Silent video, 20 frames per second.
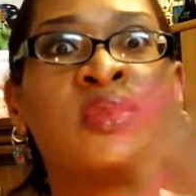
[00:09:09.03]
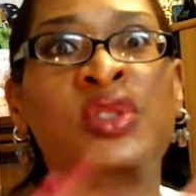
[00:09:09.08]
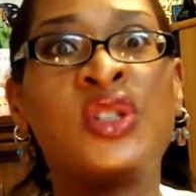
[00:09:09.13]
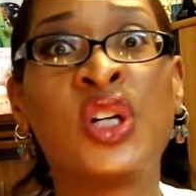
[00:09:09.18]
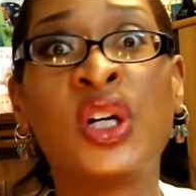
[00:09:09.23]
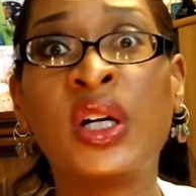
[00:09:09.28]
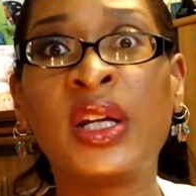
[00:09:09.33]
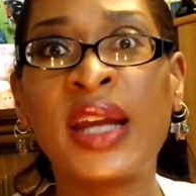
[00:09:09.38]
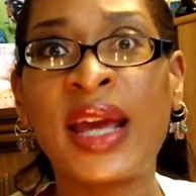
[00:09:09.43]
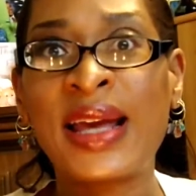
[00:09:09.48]

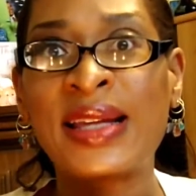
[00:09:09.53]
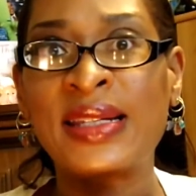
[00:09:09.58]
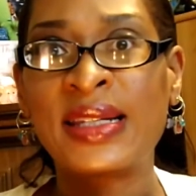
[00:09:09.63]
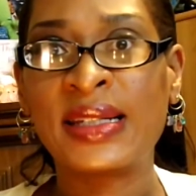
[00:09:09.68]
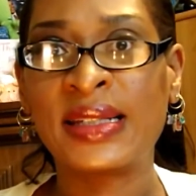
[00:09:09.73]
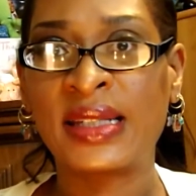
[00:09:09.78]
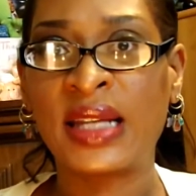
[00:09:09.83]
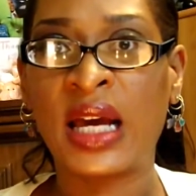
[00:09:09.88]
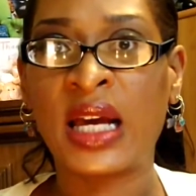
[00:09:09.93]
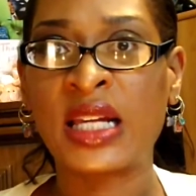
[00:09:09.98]
good as
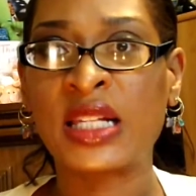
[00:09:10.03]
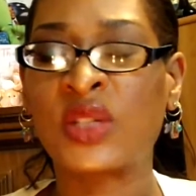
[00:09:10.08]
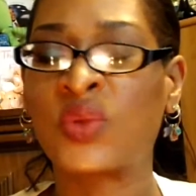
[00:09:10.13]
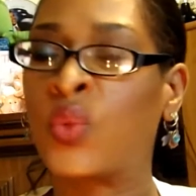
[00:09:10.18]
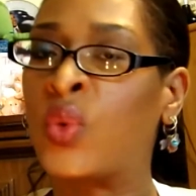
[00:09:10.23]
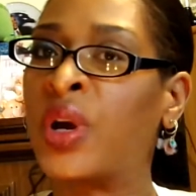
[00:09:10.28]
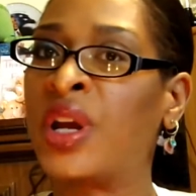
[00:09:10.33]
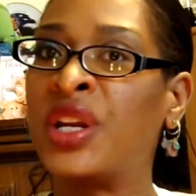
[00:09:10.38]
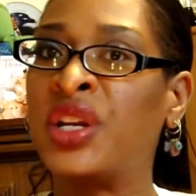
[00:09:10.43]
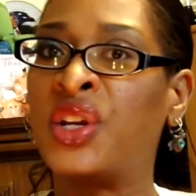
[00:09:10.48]
it does
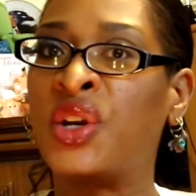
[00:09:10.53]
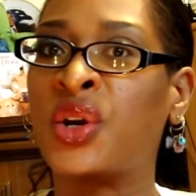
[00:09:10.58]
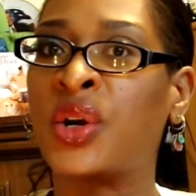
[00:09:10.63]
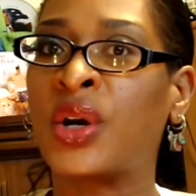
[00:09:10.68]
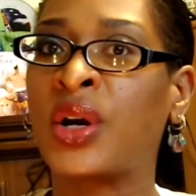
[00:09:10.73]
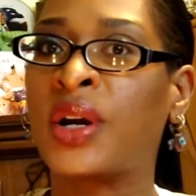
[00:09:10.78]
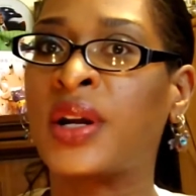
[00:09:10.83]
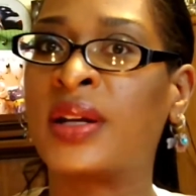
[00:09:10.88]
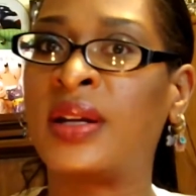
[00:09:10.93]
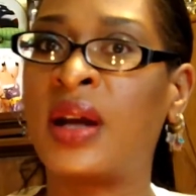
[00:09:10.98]
when
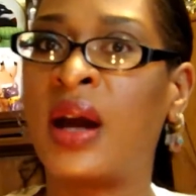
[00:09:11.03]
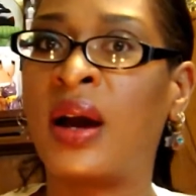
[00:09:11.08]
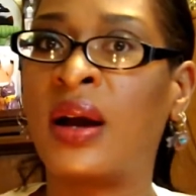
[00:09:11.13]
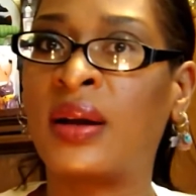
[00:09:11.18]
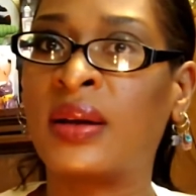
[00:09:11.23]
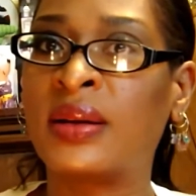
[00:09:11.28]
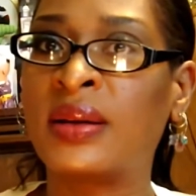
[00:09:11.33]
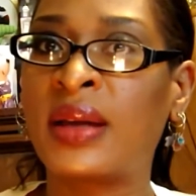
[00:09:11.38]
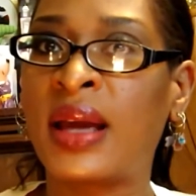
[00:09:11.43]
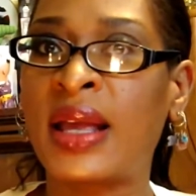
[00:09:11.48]
you're
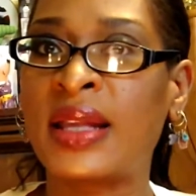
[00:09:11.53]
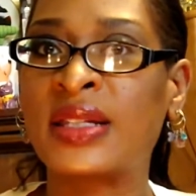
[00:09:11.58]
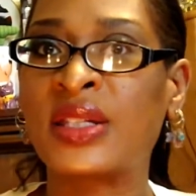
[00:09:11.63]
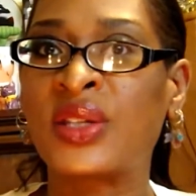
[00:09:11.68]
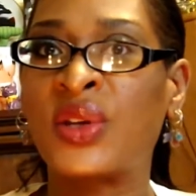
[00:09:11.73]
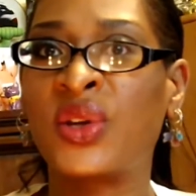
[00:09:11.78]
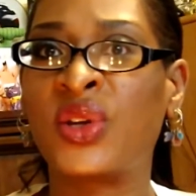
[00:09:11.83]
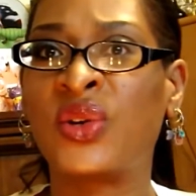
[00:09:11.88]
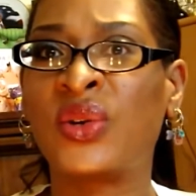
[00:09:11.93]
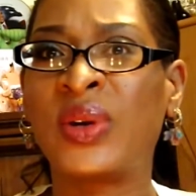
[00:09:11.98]
young, and
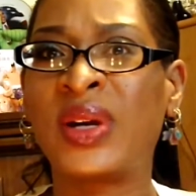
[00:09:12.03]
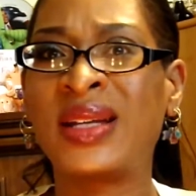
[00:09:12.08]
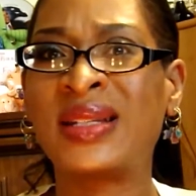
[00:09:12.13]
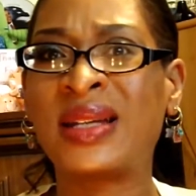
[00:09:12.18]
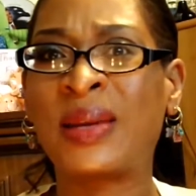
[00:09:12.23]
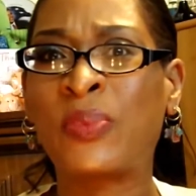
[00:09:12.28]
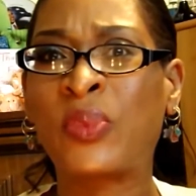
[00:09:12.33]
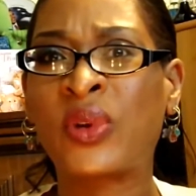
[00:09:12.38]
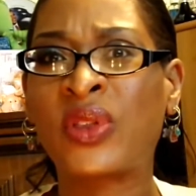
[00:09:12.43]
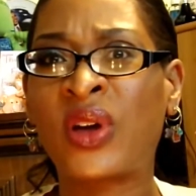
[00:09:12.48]
so you end
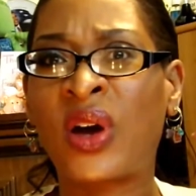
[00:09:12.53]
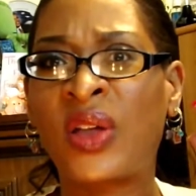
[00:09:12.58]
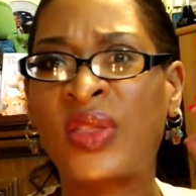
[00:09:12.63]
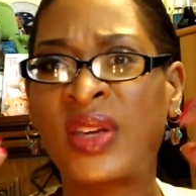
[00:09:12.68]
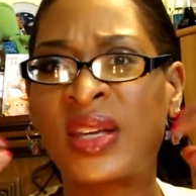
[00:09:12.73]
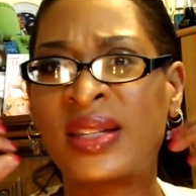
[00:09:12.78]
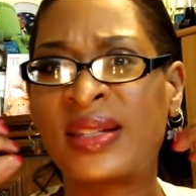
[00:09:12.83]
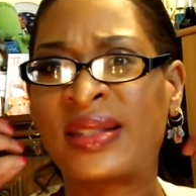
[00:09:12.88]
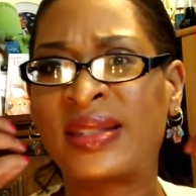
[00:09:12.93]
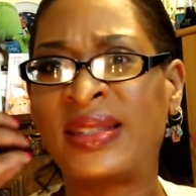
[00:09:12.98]
up with all
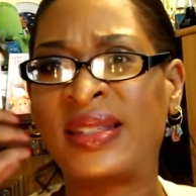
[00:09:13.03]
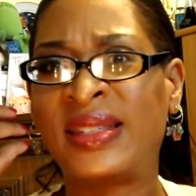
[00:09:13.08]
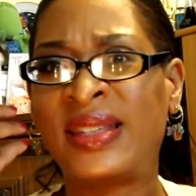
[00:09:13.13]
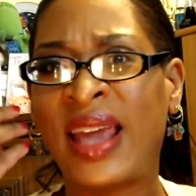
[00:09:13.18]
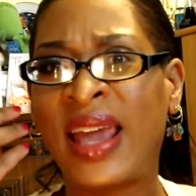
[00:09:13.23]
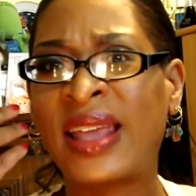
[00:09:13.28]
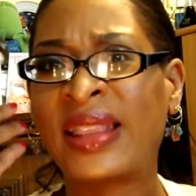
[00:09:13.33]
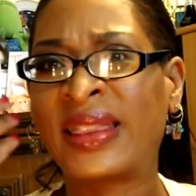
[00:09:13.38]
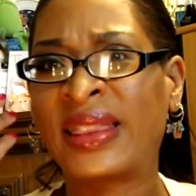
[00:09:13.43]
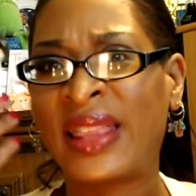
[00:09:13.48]
these
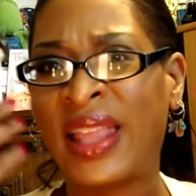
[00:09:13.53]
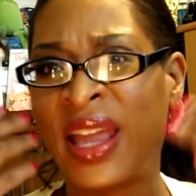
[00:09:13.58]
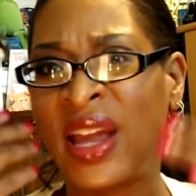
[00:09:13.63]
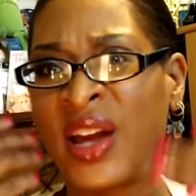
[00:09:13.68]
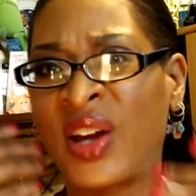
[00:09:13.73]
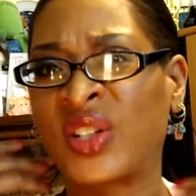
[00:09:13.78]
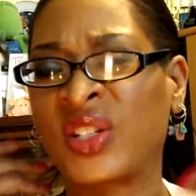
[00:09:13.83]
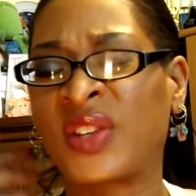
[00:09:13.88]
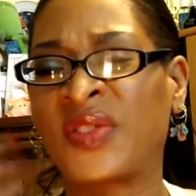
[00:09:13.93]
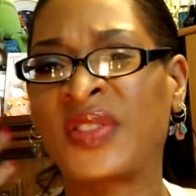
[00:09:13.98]
dead
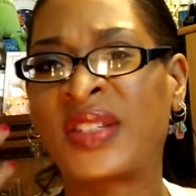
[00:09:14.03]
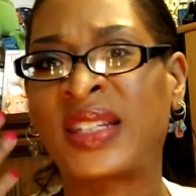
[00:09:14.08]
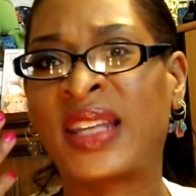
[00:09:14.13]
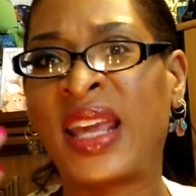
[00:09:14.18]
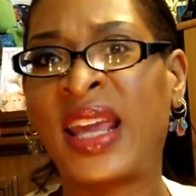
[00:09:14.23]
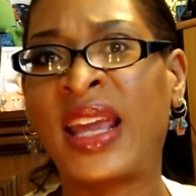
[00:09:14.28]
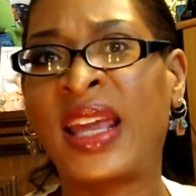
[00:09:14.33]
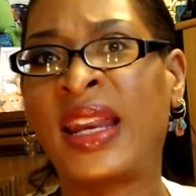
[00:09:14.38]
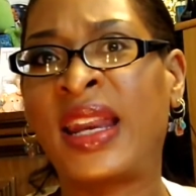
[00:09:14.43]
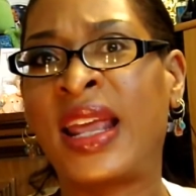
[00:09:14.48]
layers of
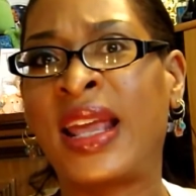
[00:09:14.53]
skin,